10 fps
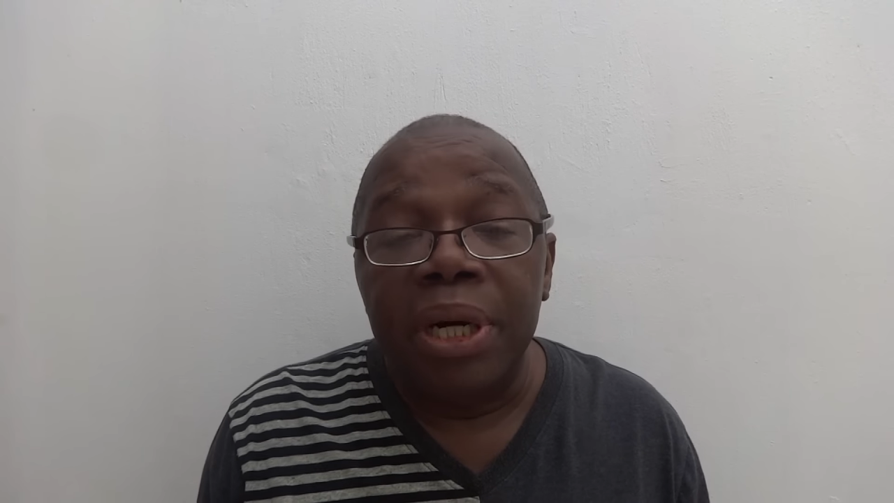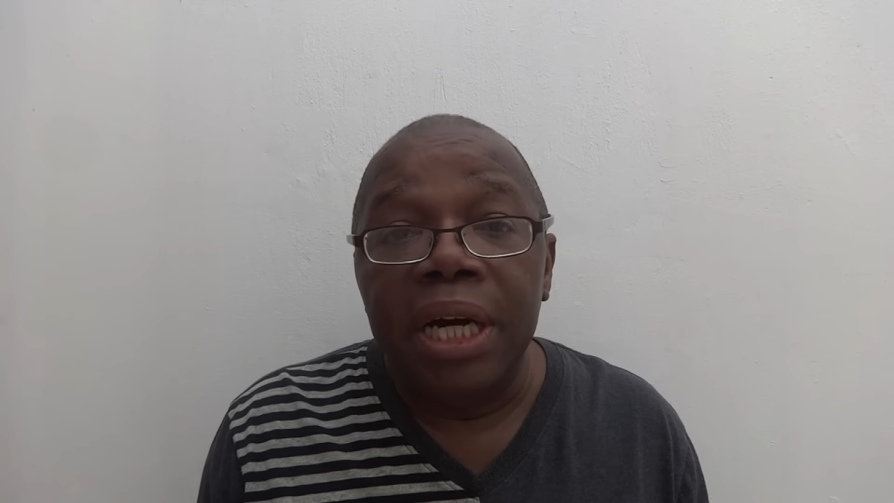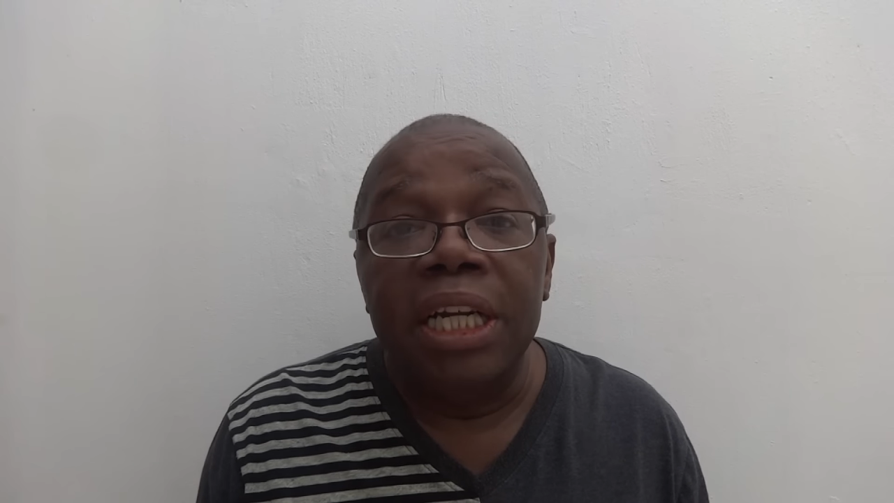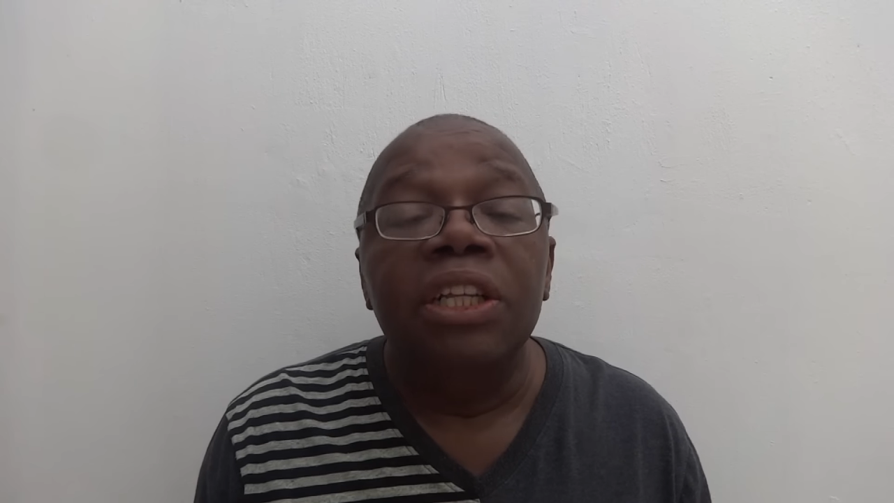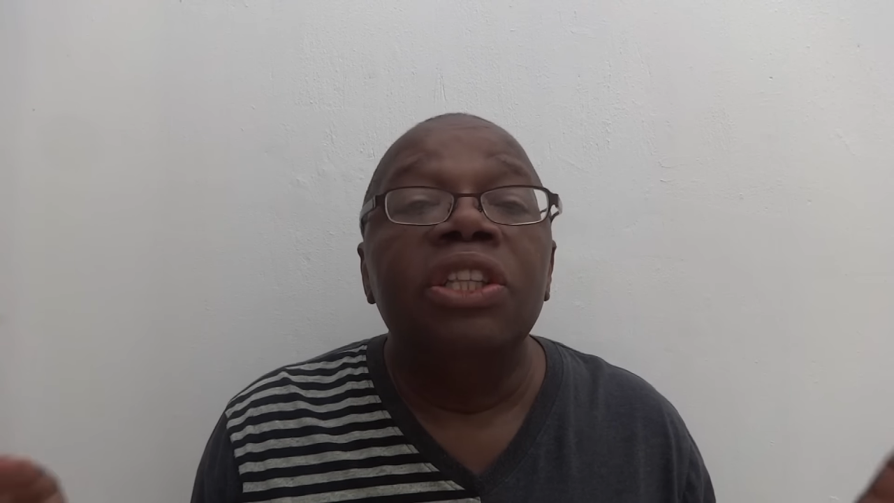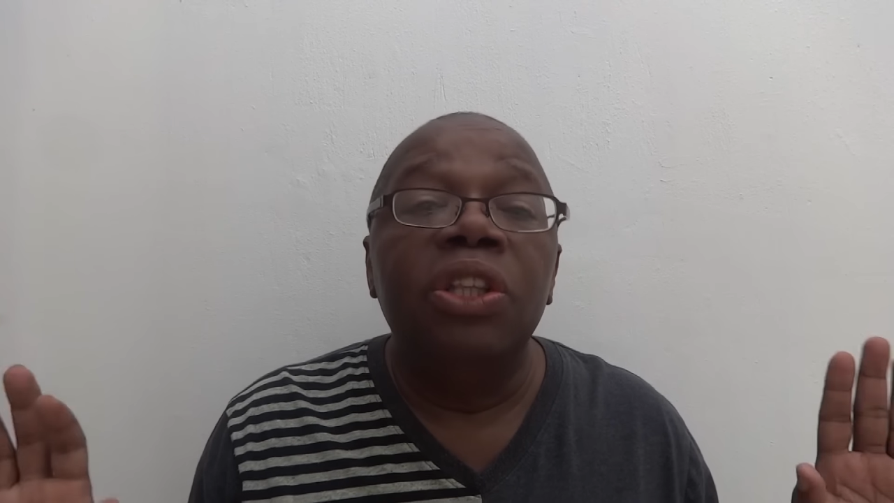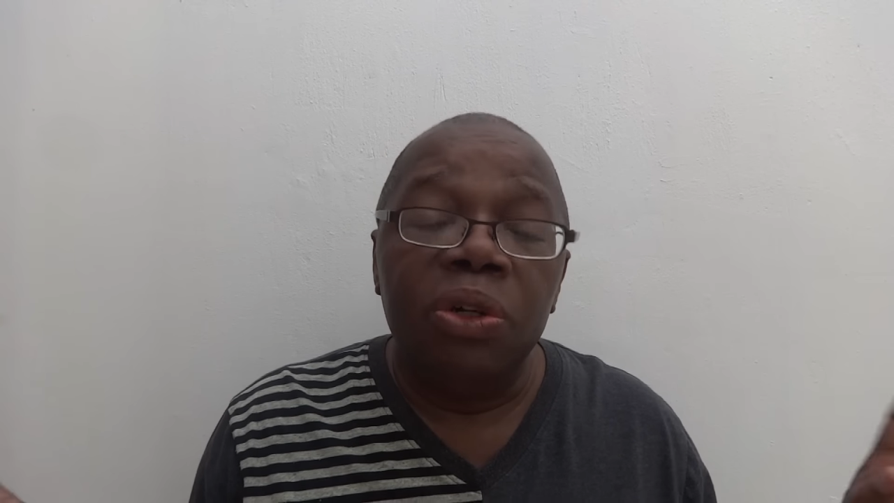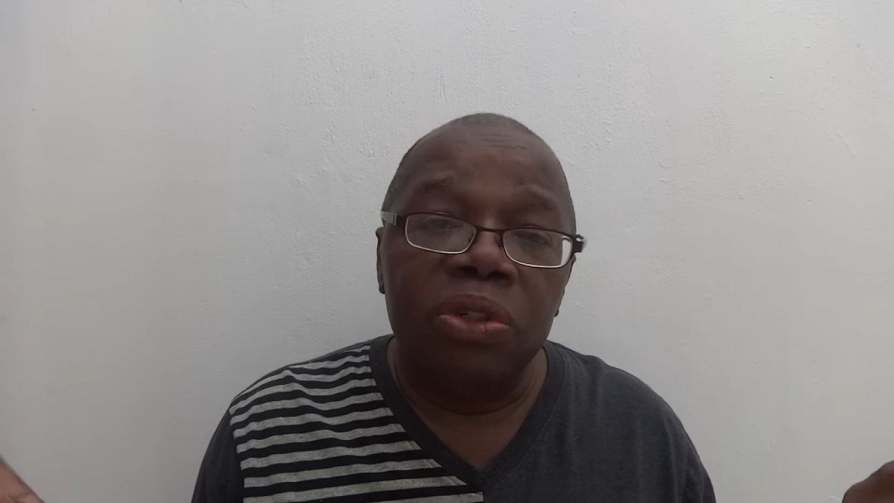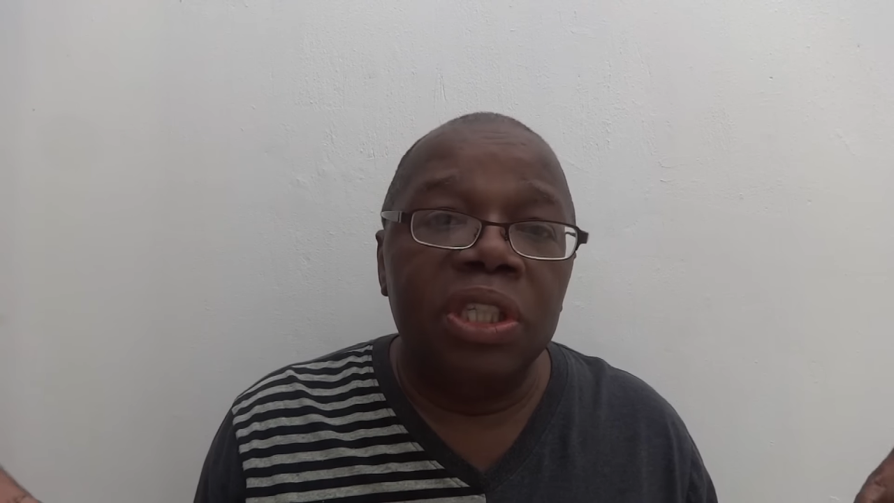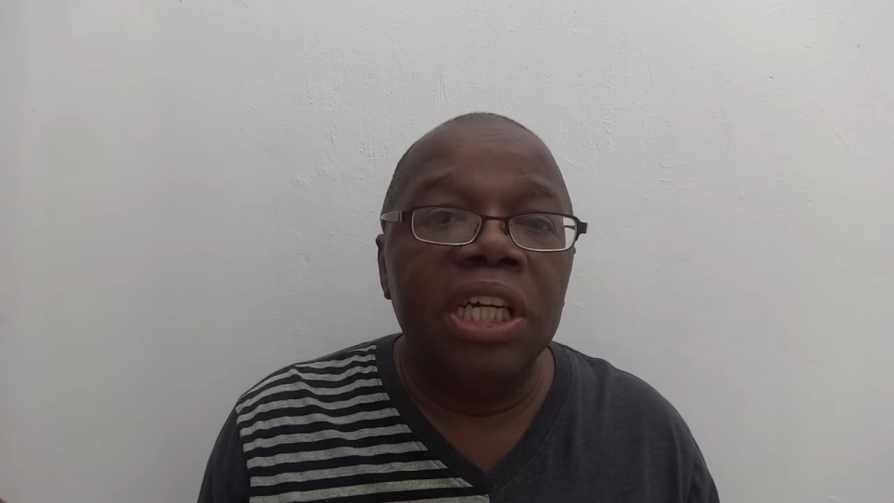money.
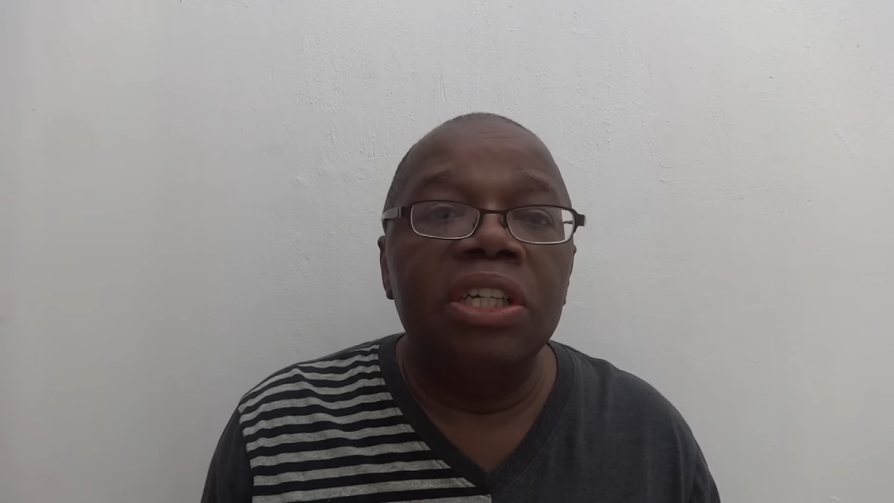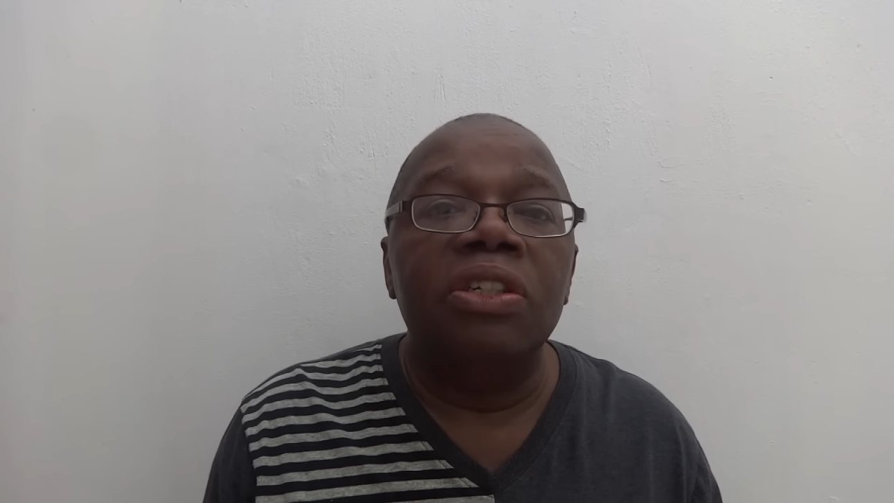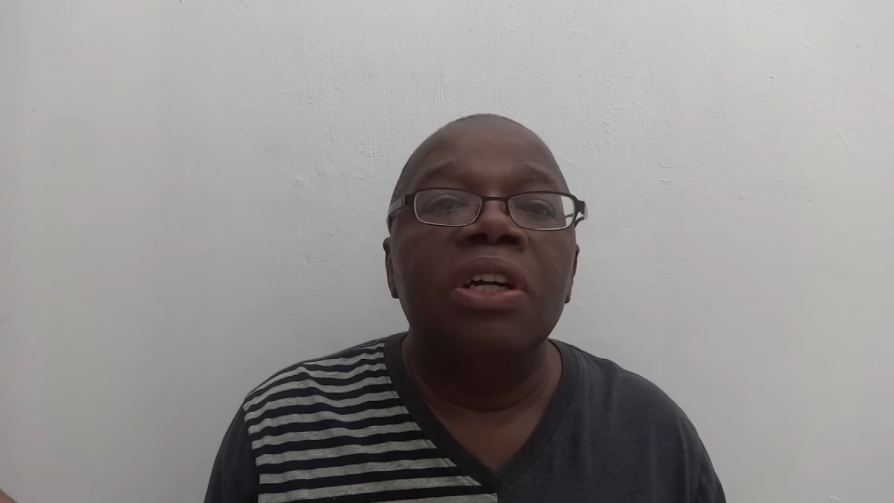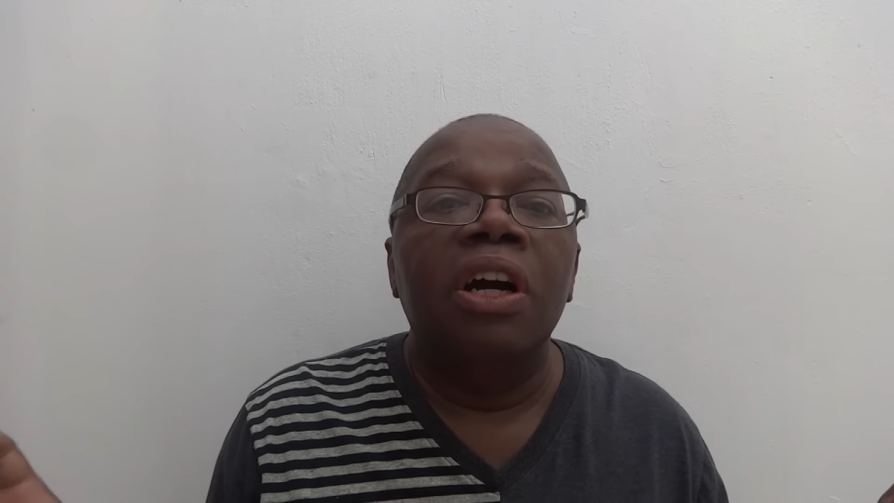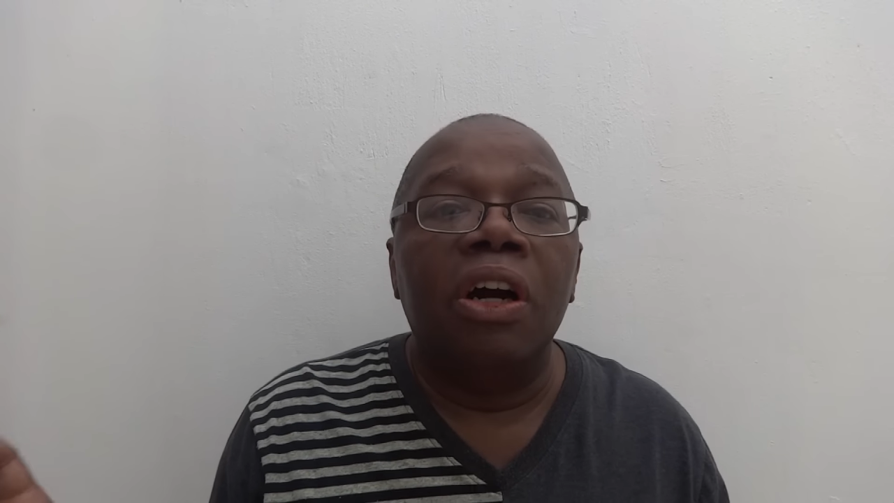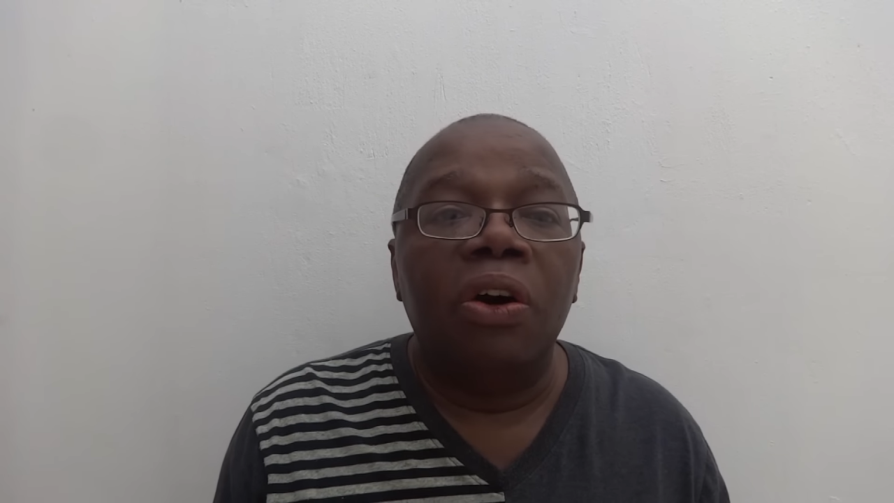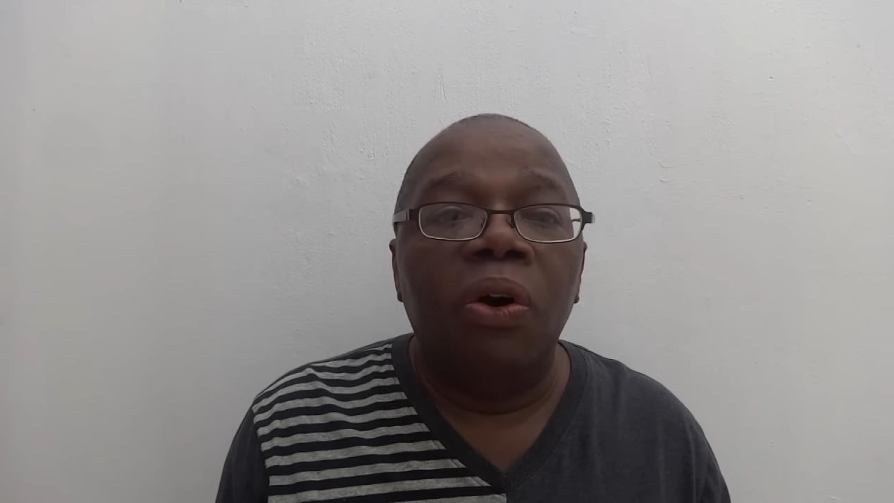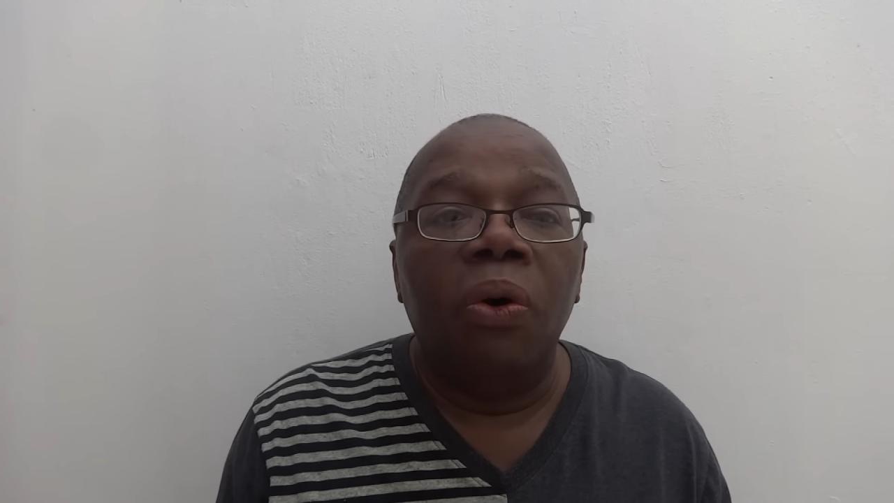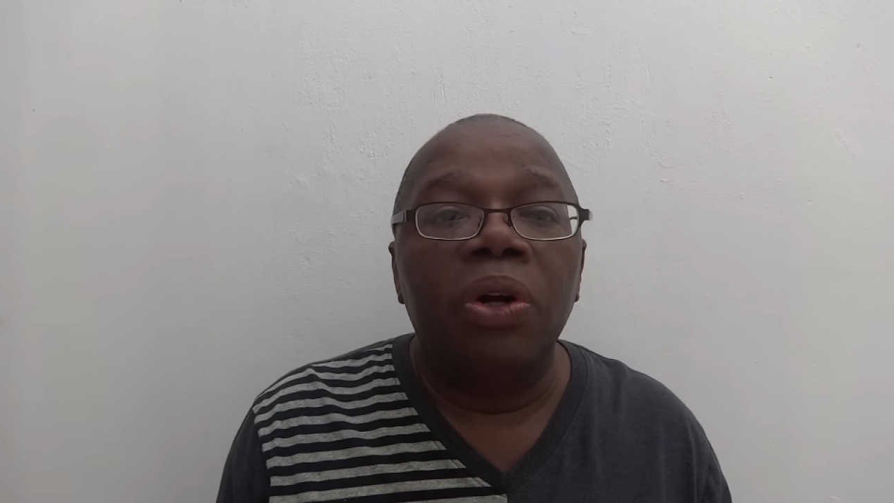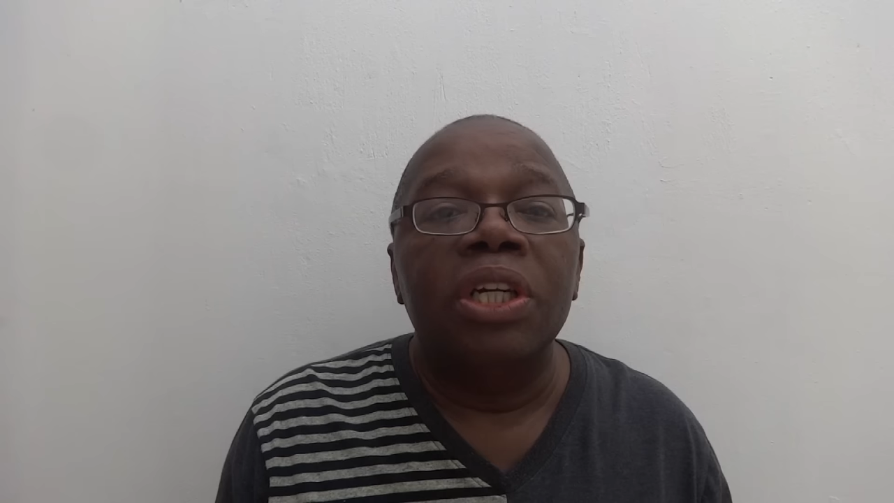Those things are
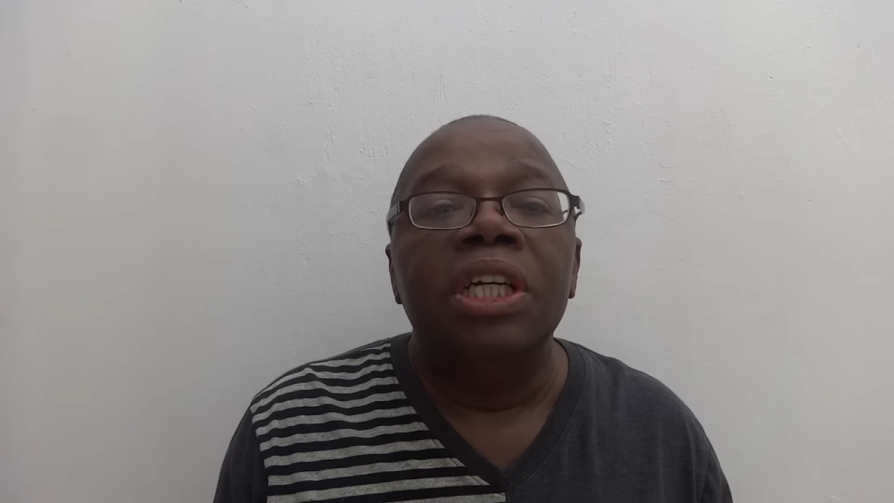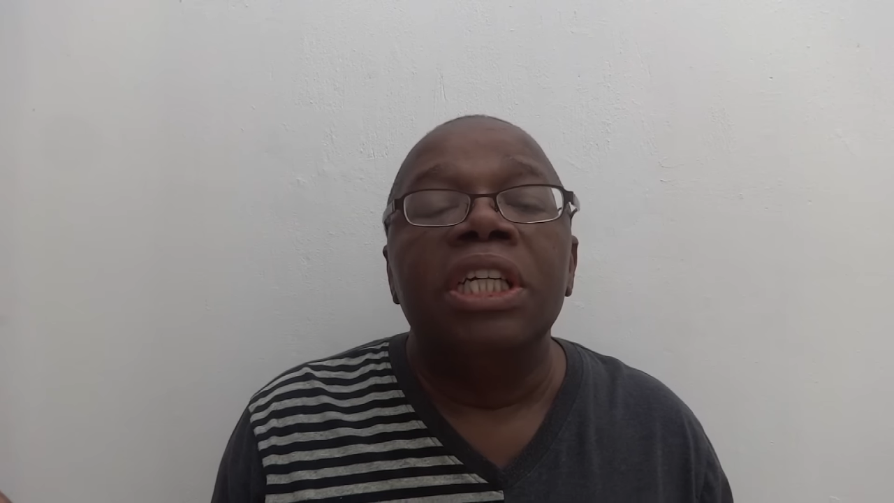called